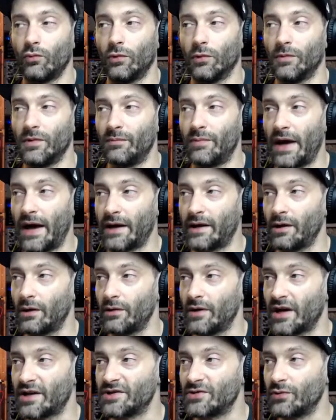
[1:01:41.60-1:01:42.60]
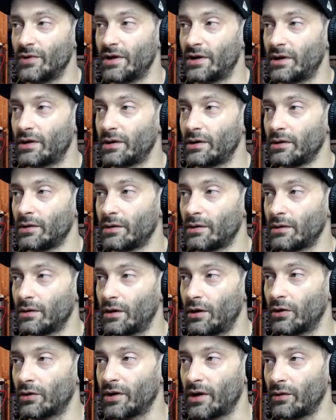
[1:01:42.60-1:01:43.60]
we'll be back here next week.
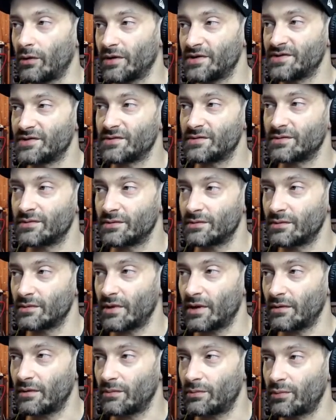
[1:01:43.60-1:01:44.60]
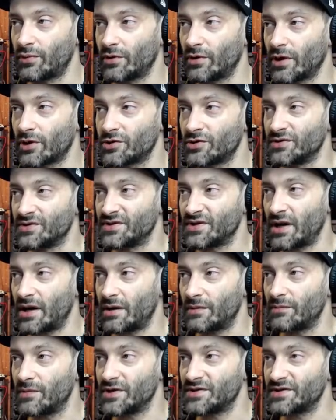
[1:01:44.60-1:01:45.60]
Okay, let's production
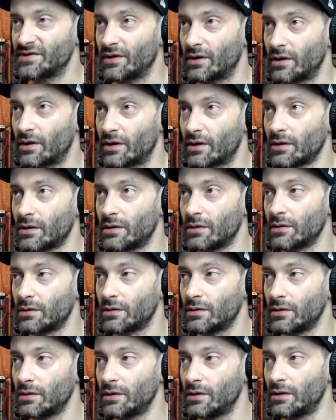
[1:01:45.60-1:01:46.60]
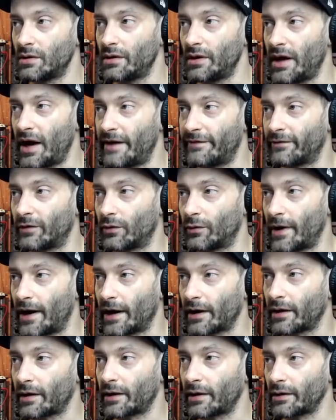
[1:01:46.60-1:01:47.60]
saw missed our
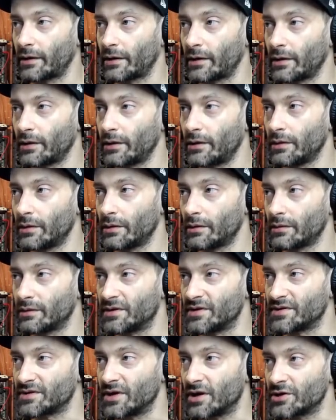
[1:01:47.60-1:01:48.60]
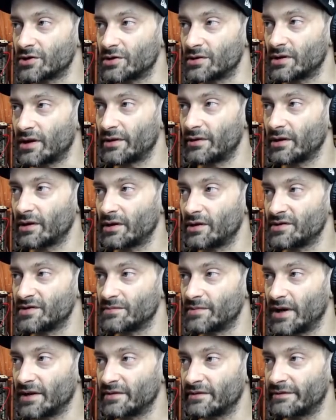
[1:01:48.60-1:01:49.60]
Afrorack discussion. I think he's
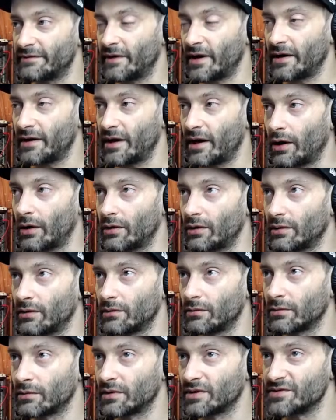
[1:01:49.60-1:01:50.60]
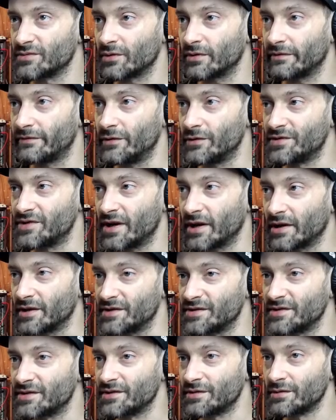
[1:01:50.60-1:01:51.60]
about to find out because we're a few
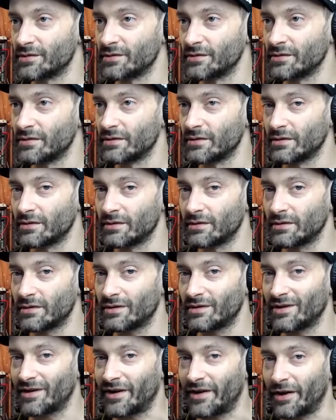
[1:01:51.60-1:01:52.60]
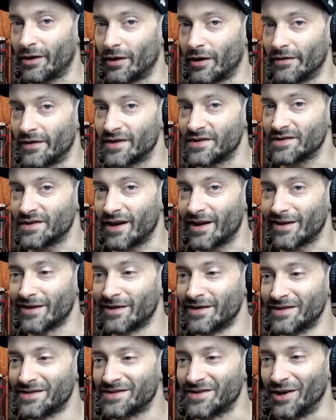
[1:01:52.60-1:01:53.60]
seconds ahead on this side.
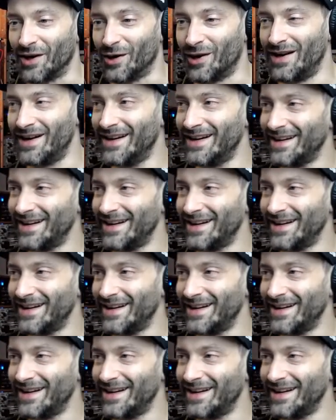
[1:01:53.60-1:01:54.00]
So